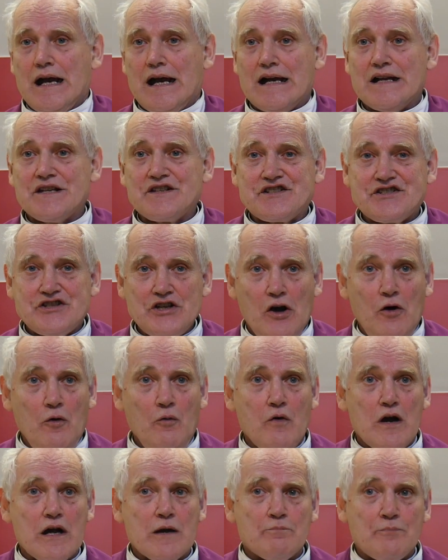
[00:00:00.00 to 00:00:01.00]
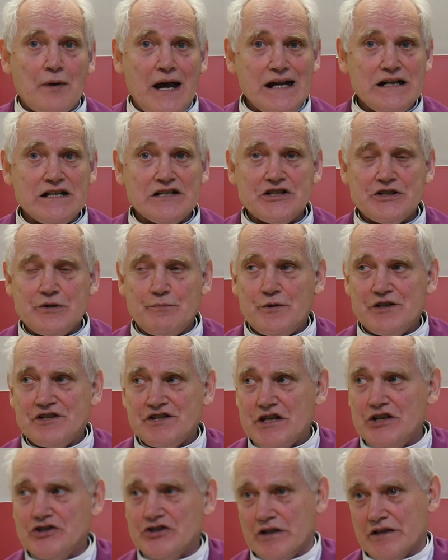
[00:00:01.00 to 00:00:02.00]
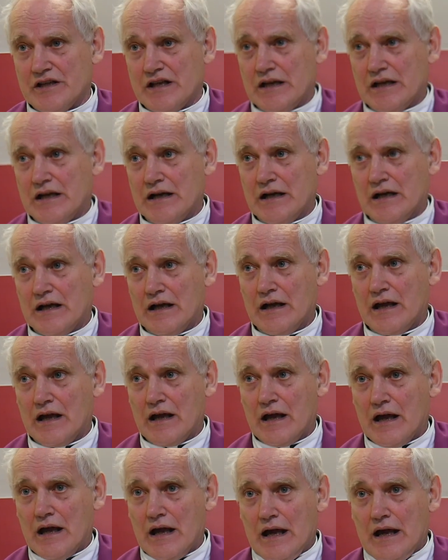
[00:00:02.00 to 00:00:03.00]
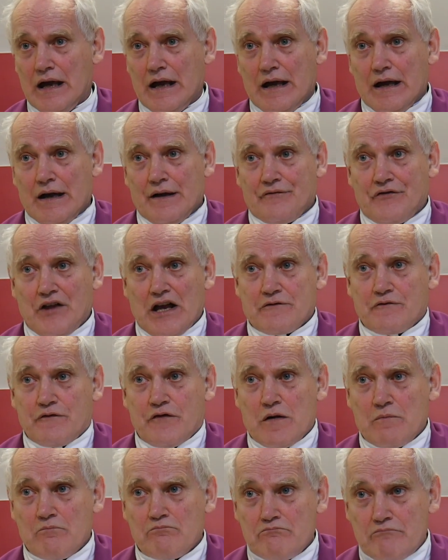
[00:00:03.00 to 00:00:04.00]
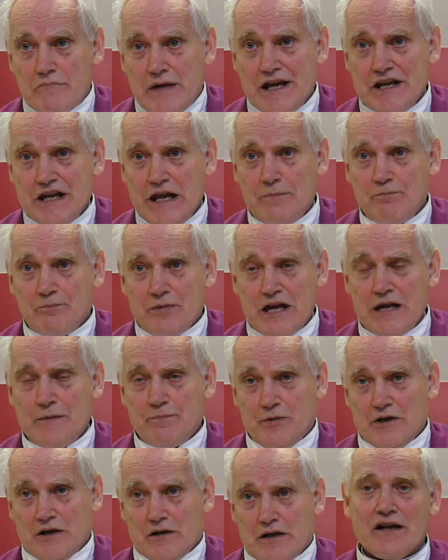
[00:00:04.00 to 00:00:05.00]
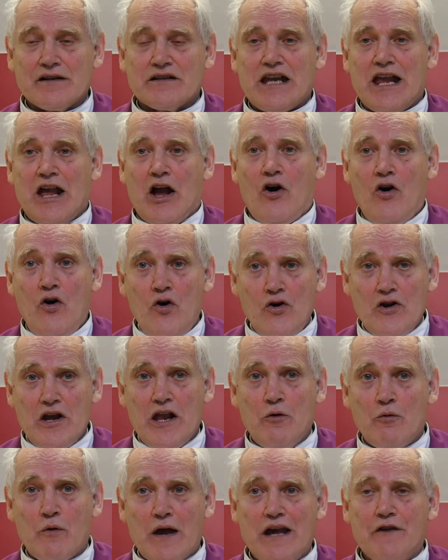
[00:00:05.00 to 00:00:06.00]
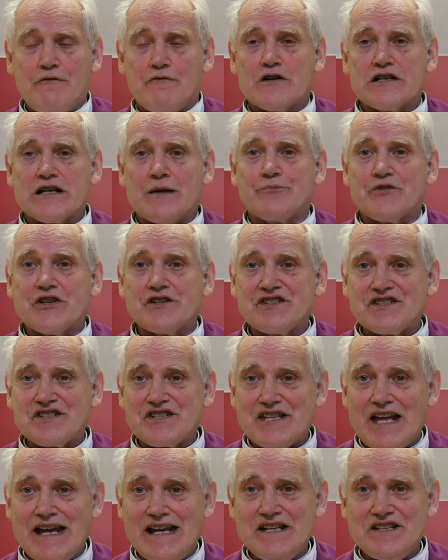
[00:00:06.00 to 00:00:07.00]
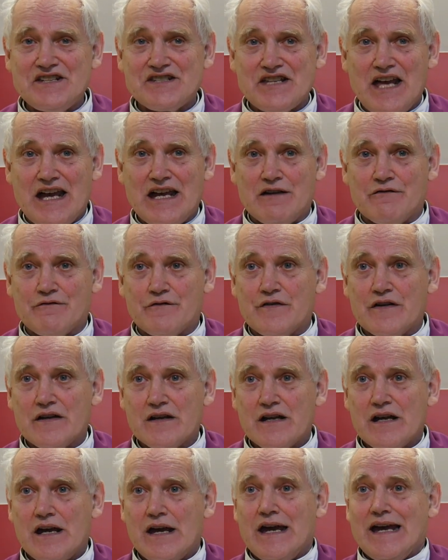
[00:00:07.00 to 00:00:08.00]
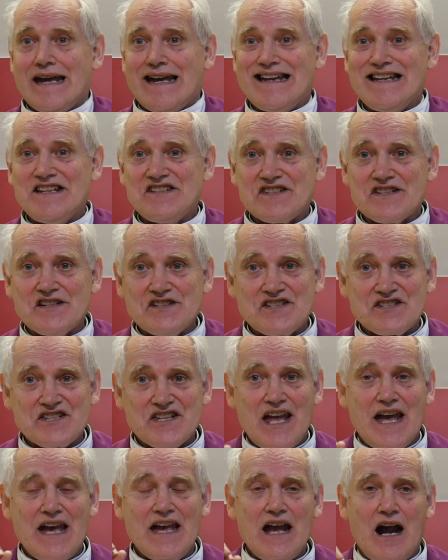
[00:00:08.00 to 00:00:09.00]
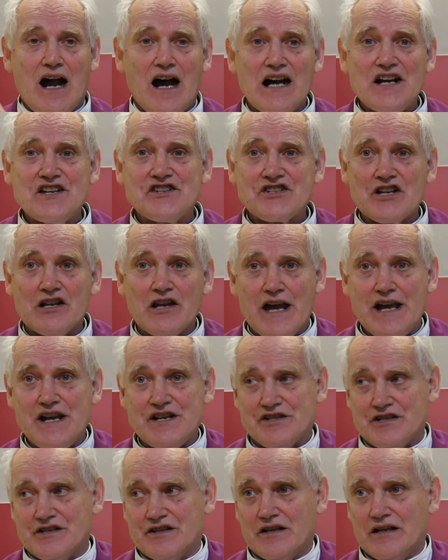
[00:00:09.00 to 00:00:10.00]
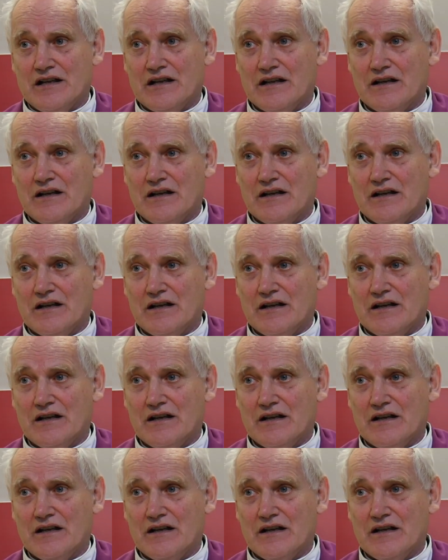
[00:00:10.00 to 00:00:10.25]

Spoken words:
And so we're back to the position that for many people, the only way for them to stay safe is to stay isolated.